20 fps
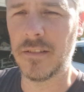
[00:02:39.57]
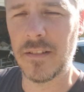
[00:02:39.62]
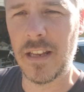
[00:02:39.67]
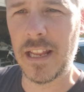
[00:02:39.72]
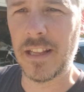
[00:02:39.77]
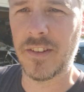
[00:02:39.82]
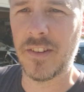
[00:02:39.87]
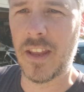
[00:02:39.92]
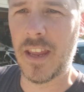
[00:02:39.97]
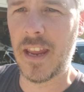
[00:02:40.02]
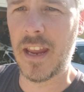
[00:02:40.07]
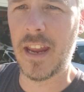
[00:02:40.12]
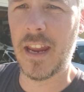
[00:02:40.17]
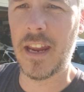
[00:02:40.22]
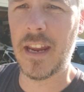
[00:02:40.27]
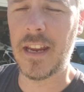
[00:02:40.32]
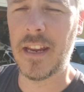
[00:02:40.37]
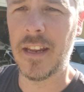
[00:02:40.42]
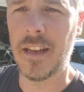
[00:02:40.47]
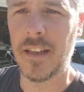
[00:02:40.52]
It's
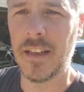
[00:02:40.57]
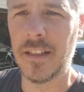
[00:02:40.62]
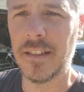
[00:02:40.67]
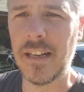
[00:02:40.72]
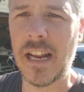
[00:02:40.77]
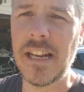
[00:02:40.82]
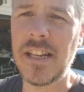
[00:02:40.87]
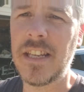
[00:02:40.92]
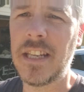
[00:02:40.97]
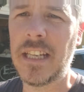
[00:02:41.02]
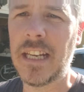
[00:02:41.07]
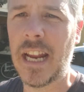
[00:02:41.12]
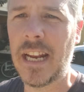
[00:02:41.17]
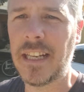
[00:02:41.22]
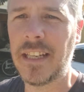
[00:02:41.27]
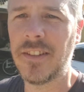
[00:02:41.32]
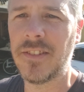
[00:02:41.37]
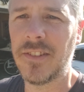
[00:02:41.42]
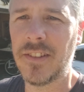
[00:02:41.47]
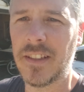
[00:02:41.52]
a
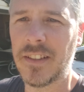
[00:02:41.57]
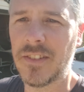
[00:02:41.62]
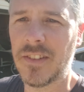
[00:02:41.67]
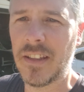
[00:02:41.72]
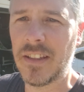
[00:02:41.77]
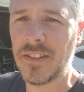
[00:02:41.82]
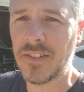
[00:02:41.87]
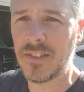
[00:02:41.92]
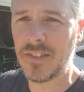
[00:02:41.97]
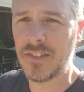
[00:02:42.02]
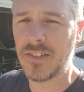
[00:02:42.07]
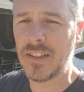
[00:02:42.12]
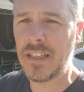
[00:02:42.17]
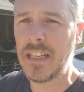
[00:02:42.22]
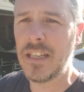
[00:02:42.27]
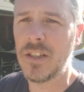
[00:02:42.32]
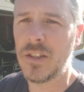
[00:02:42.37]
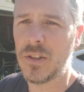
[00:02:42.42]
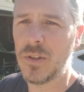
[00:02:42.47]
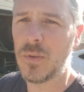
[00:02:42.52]
1996
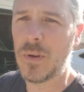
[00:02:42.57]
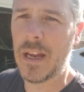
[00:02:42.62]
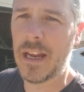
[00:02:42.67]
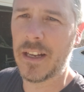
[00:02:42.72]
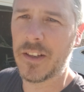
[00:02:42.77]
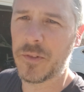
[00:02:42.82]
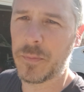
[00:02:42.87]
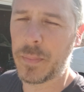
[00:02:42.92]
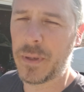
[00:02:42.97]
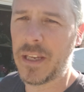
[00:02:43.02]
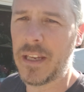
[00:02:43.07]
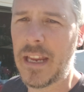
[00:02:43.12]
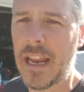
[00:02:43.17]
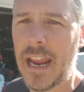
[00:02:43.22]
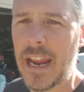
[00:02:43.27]
Sea-Doo XP